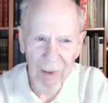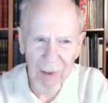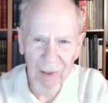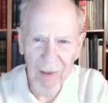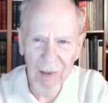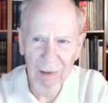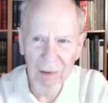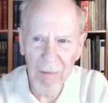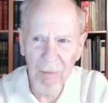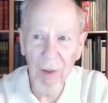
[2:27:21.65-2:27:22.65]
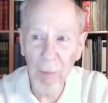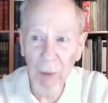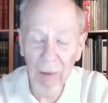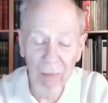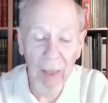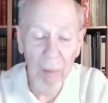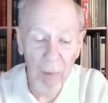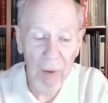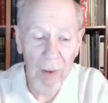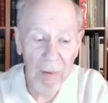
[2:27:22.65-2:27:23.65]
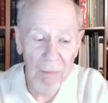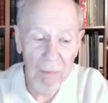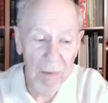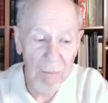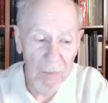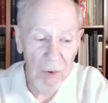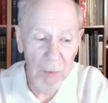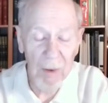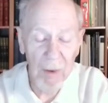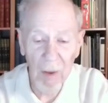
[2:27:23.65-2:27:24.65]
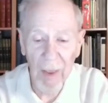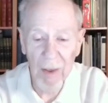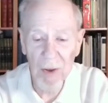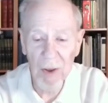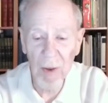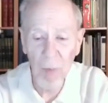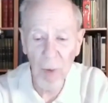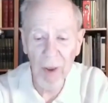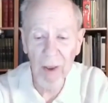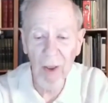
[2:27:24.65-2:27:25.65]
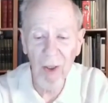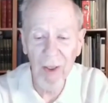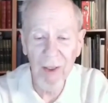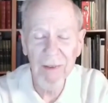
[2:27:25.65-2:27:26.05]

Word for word: And uh, I'm very proud of that book. I, I, spent the last year working on it.